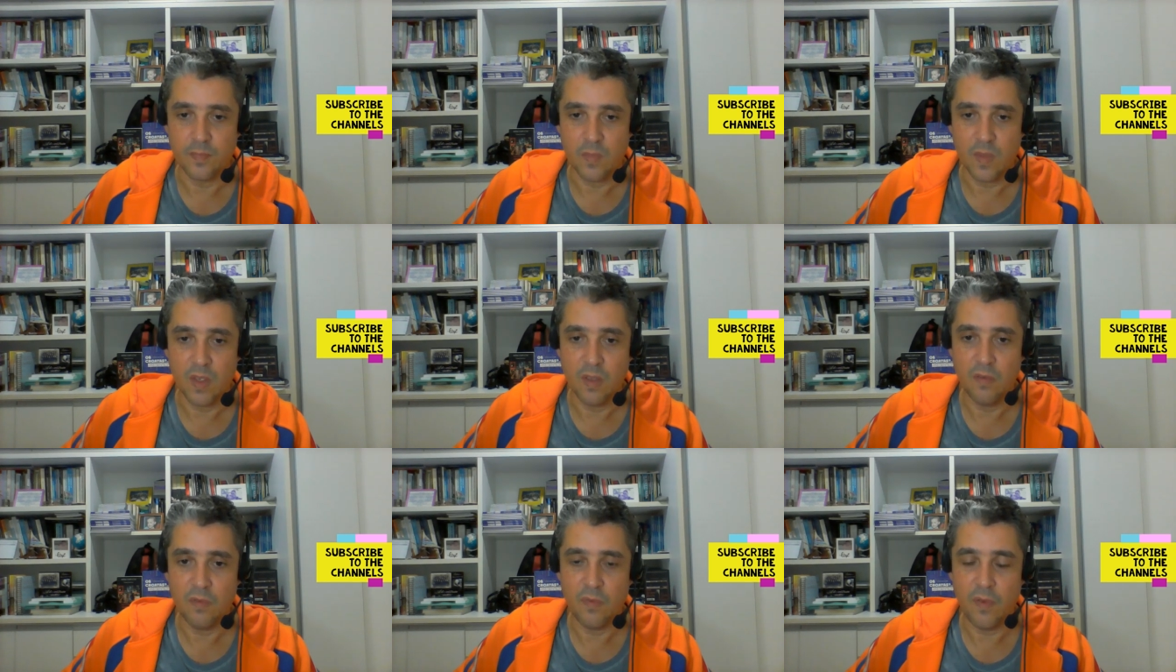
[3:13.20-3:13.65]

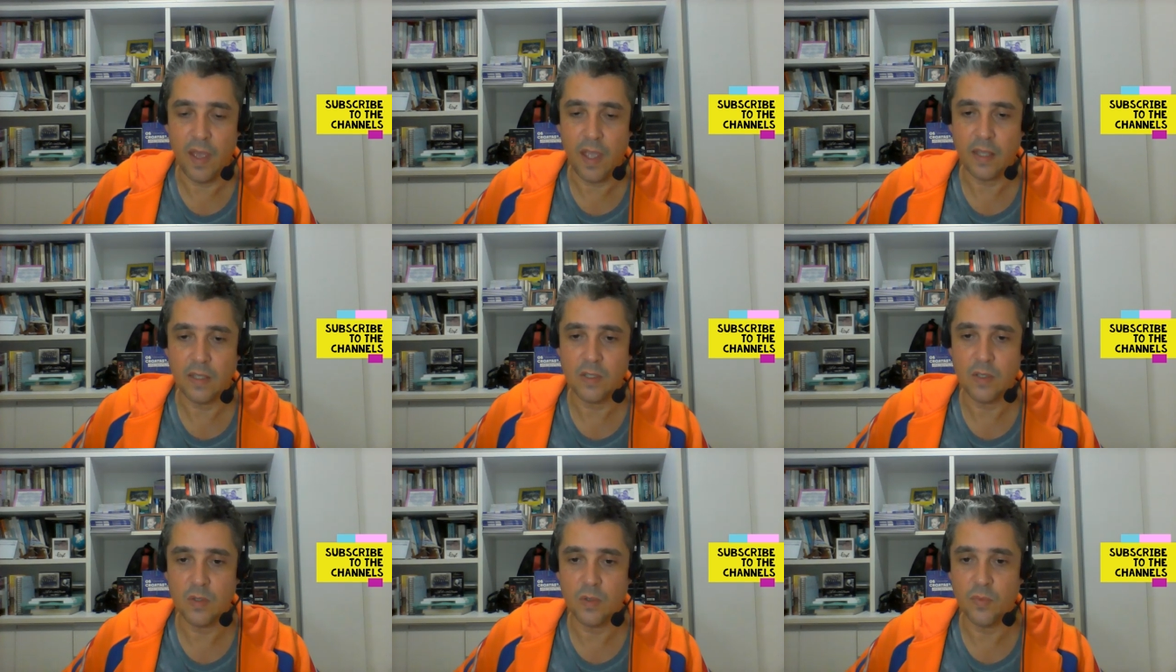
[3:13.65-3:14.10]
In
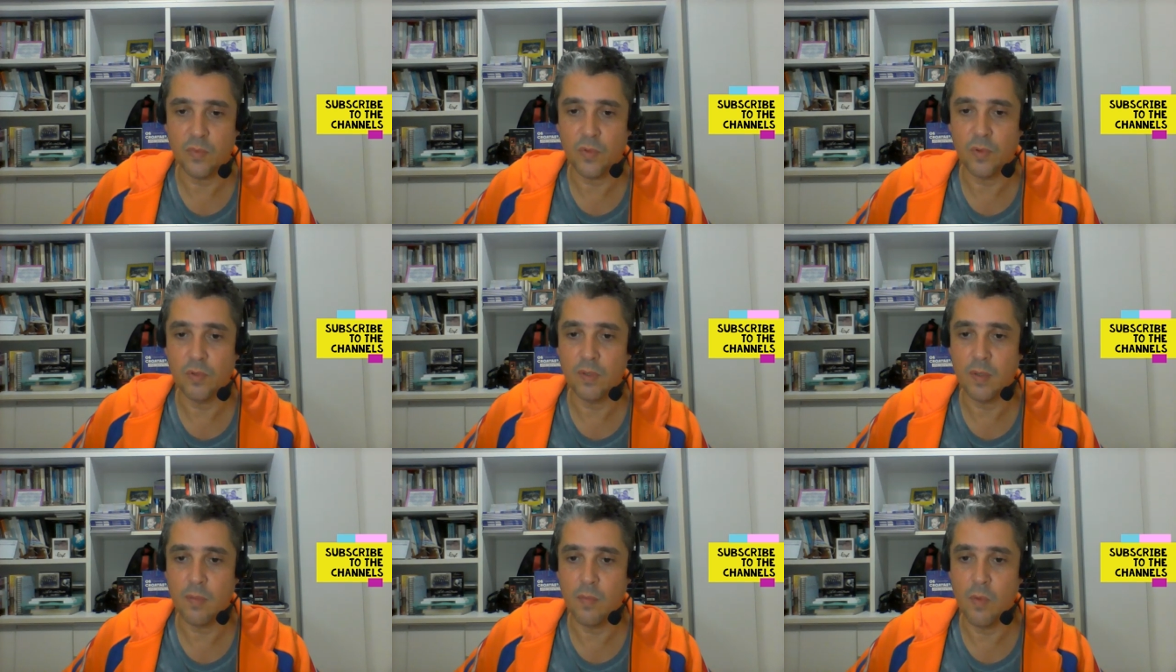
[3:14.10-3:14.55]
fact,
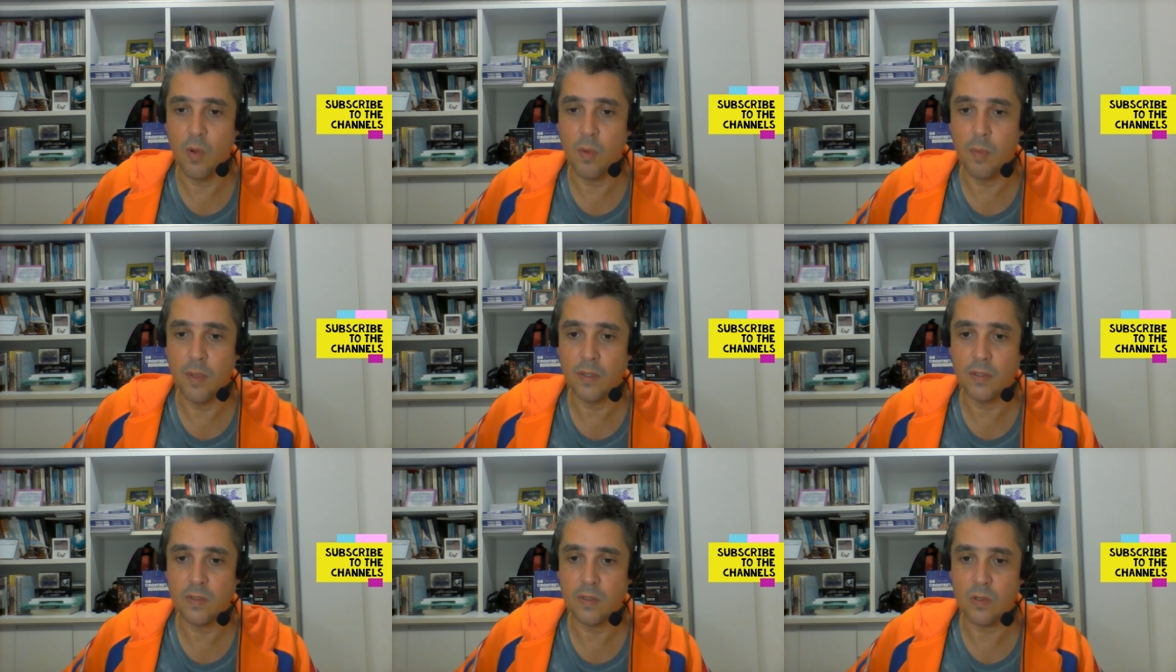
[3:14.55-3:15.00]
from the
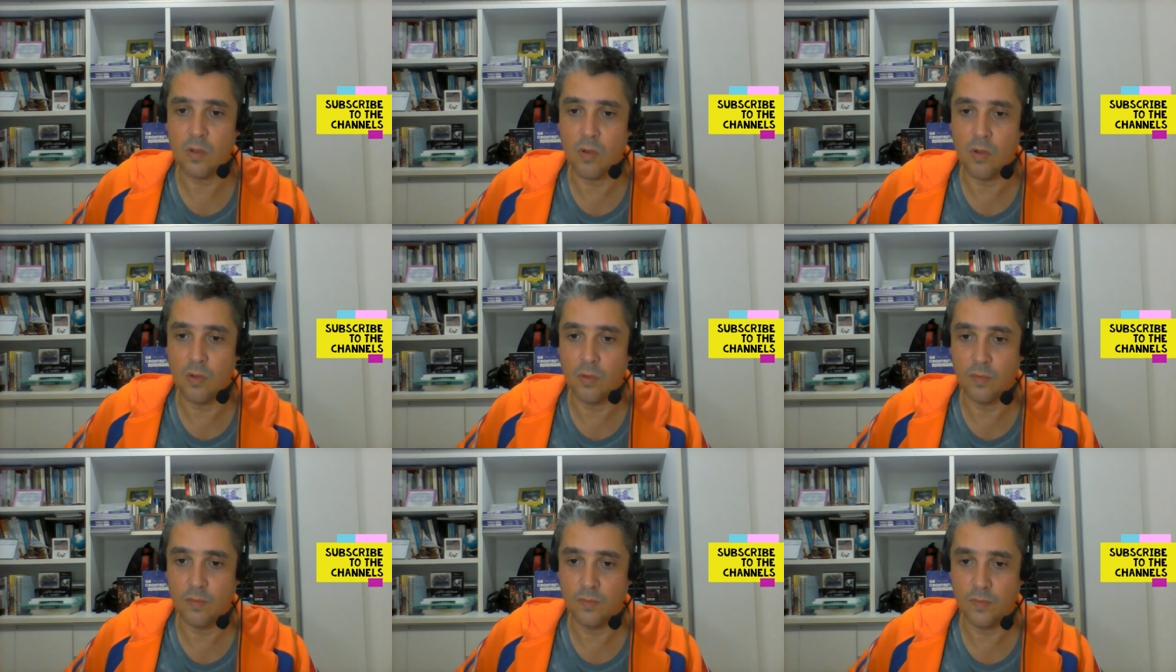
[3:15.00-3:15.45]
moment
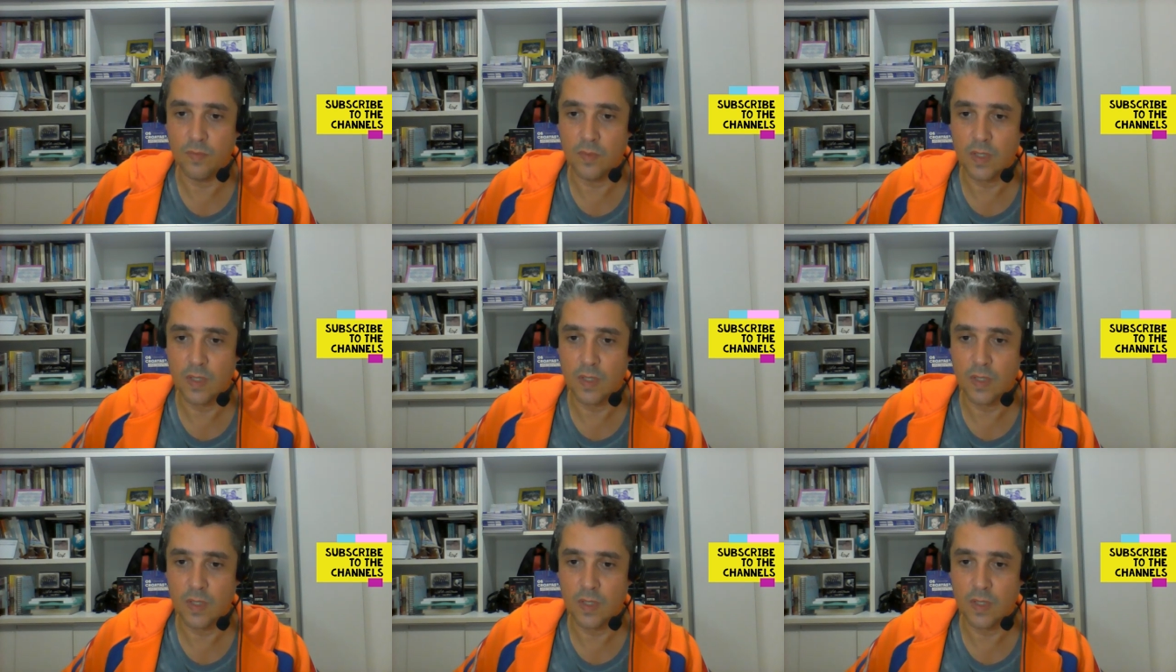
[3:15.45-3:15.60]
on,